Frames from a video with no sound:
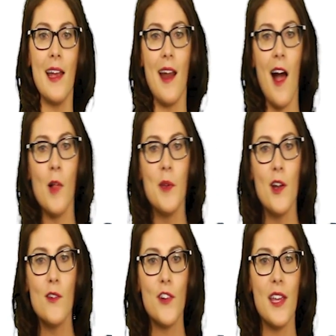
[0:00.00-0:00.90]
and I'll
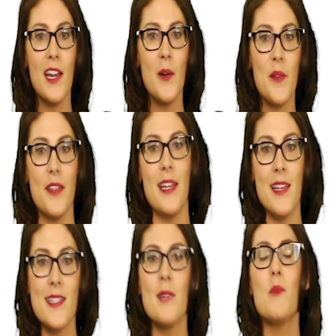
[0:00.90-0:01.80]
be over here with the
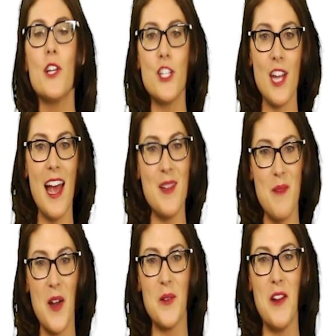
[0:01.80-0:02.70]
dancing British guy and Mark